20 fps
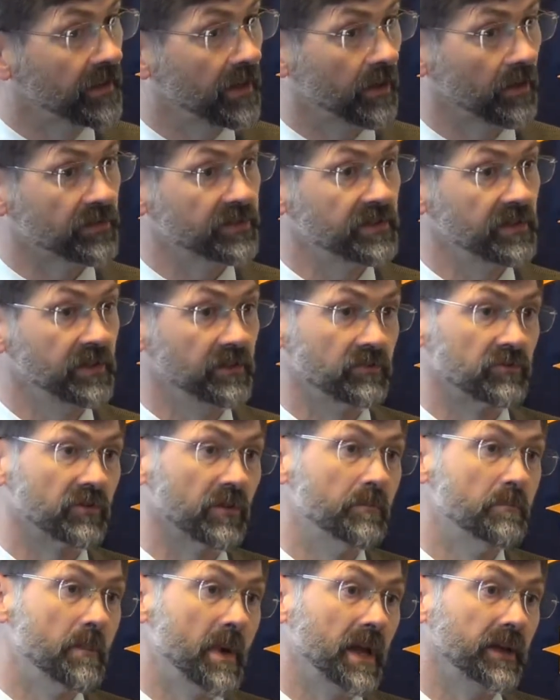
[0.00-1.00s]
They are seeing
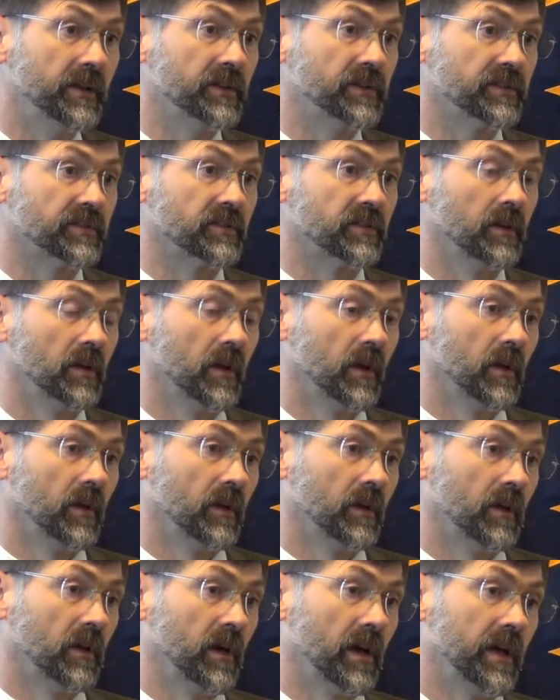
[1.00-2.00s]
tremendous
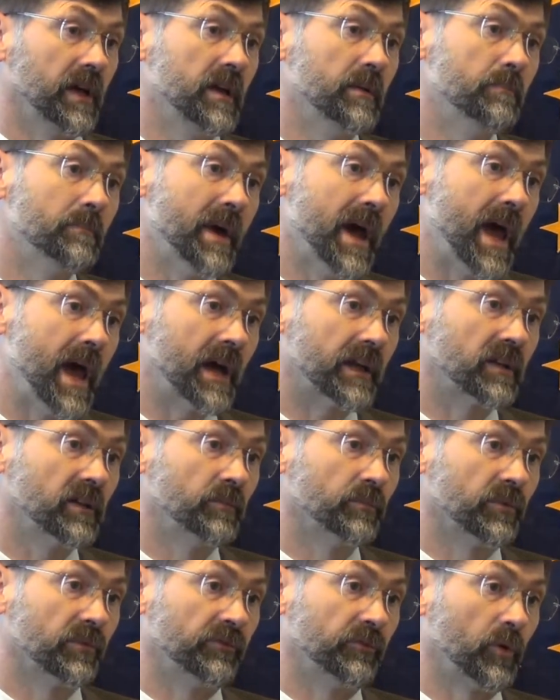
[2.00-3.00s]
uh, impact
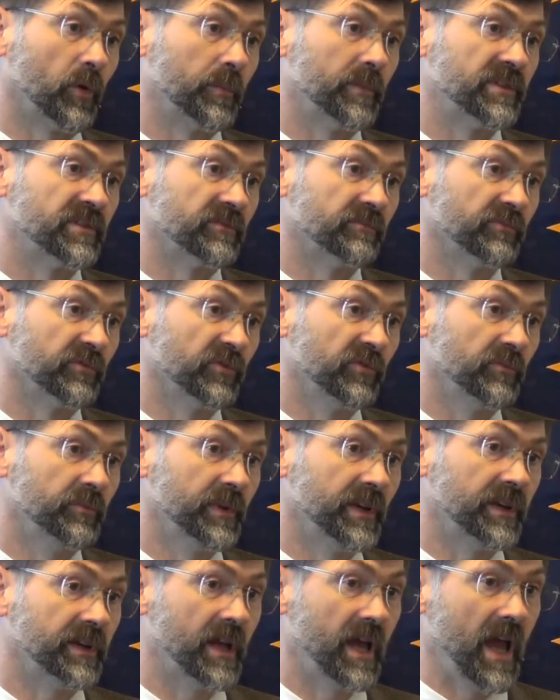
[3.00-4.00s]
and performance
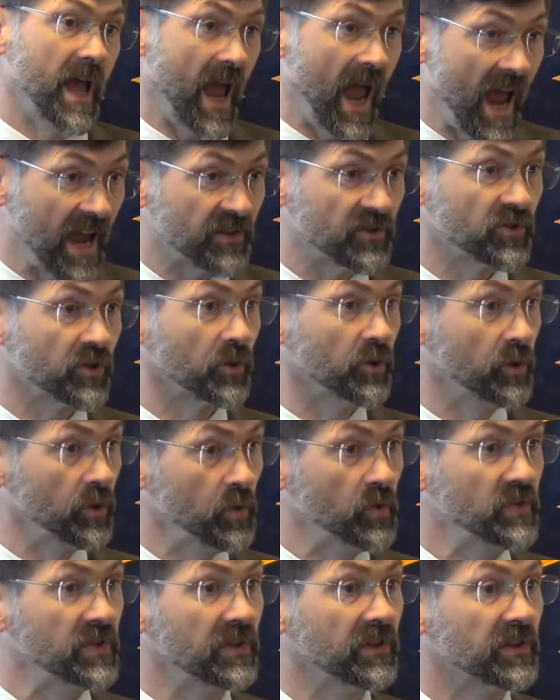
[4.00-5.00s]
improvement as they're
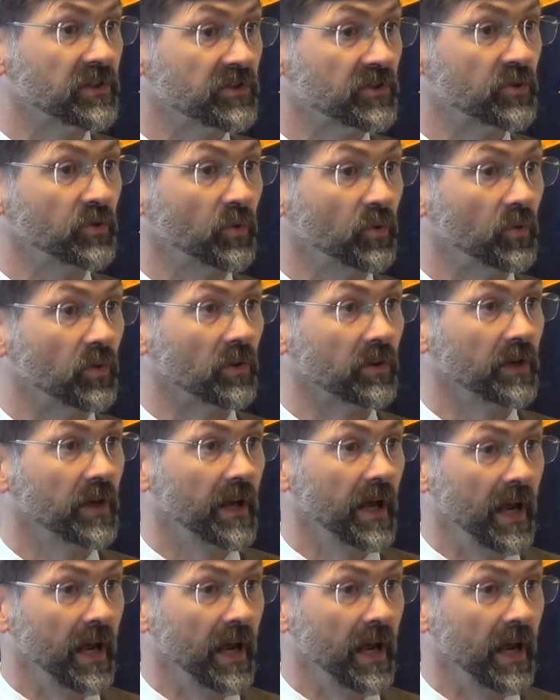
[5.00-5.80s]
using this tool.